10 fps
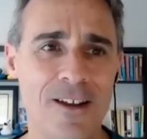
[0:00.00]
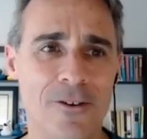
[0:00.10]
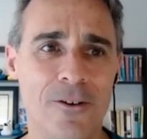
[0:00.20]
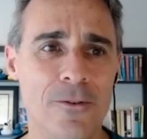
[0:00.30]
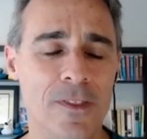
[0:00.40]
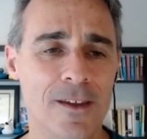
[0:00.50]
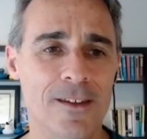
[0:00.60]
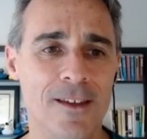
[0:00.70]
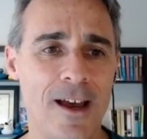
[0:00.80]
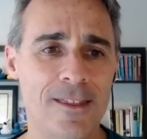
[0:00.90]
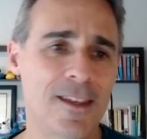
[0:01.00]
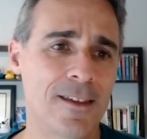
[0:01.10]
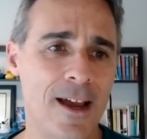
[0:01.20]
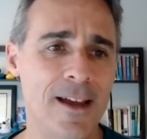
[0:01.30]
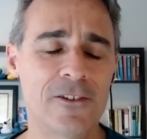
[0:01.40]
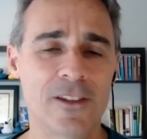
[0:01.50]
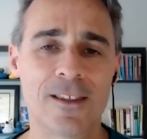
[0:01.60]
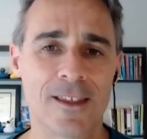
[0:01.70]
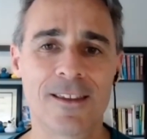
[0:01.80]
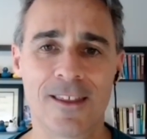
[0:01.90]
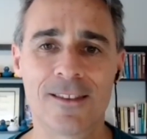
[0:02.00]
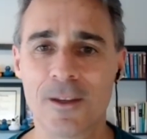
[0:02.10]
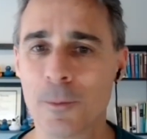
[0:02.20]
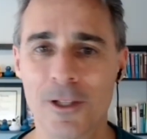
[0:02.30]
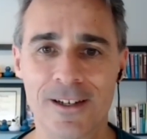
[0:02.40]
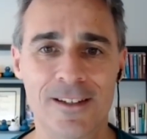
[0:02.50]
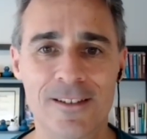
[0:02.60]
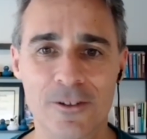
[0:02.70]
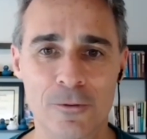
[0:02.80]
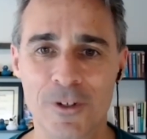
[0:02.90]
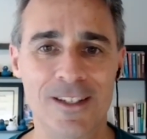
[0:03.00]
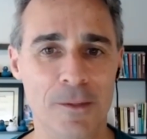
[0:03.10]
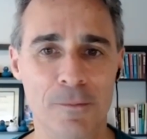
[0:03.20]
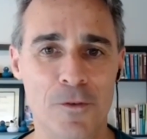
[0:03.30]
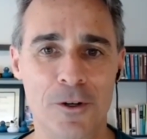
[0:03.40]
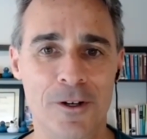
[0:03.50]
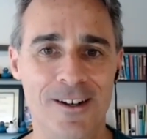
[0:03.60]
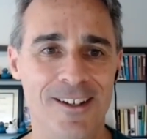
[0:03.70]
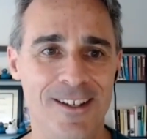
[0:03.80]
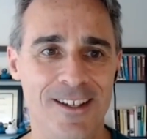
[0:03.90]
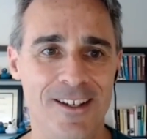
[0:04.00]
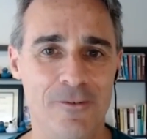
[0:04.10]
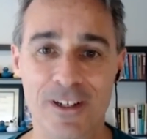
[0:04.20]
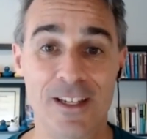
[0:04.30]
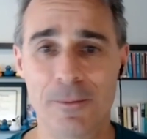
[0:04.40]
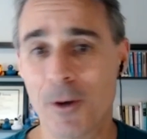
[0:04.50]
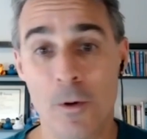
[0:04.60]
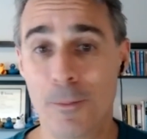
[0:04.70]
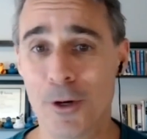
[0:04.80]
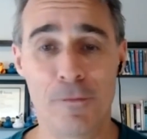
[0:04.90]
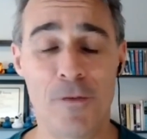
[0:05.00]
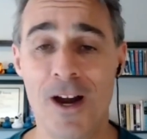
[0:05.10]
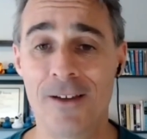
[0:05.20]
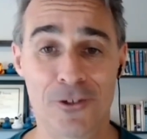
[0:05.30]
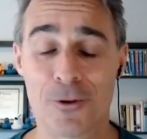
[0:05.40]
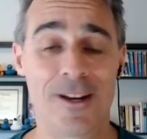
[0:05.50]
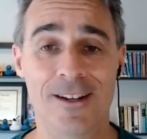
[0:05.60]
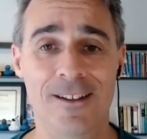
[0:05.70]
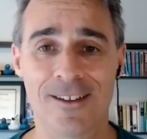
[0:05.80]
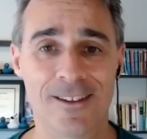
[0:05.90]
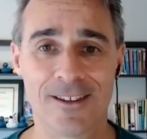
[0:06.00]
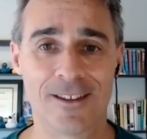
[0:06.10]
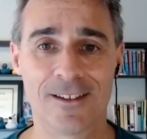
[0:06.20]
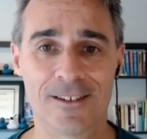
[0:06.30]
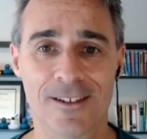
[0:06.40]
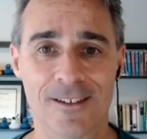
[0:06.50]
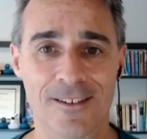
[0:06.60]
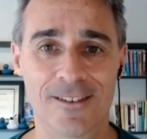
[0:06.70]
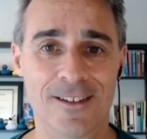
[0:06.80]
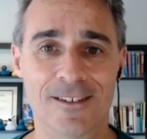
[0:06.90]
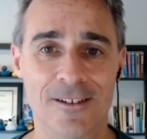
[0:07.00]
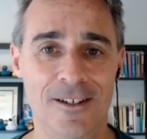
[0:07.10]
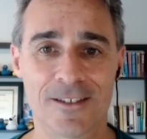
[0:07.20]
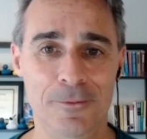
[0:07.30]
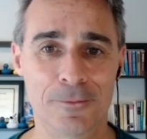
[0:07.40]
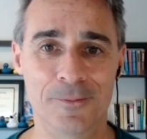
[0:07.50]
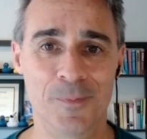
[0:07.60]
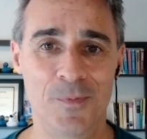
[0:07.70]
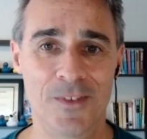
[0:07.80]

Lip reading: don't know. I actually think that the ability to redeem at 1.5 is great. I think that's an awesome,